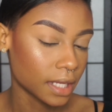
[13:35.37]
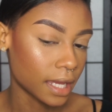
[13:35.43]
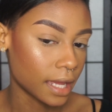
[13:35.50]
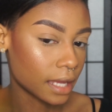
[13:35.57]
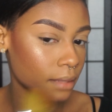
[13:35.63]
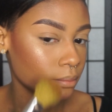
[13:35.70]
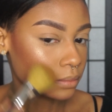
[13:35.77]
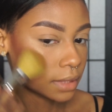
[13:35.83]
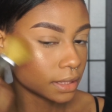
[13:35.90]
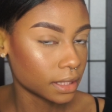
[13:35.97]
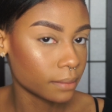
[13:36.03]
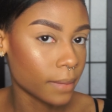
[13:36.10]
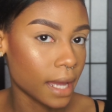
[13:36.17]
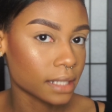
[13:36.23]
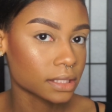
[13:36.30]
And blend
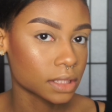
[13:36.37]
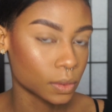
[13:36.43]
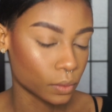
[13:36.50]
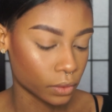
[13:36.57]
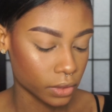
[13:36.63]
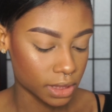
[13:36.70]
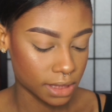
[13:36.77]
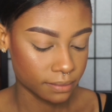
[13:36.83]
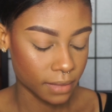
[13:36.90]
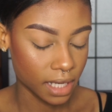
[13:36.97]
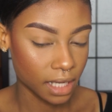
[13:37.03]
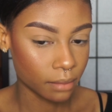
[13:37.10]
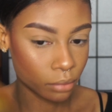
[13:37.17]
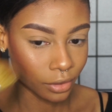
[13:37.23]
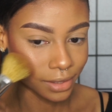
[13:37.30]
it back towards
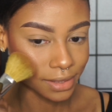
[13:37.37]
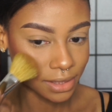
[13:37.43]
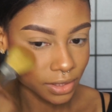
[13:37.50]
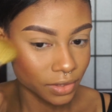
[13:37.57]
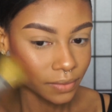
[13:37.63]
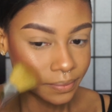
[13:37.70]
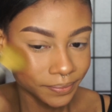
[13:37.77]
my bronzer.